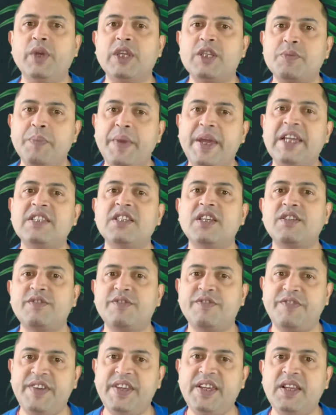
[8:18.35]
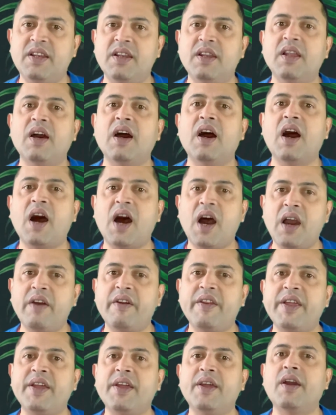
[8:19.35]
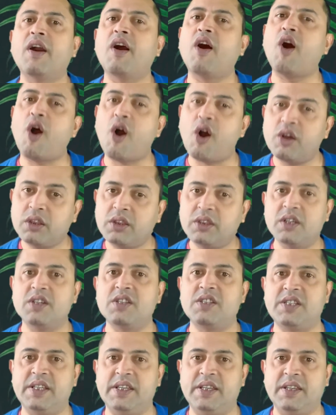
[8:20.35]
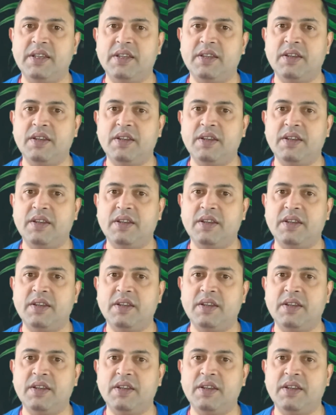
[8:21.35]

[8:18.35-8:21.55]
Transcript: which makes us feel hungry or thirsty.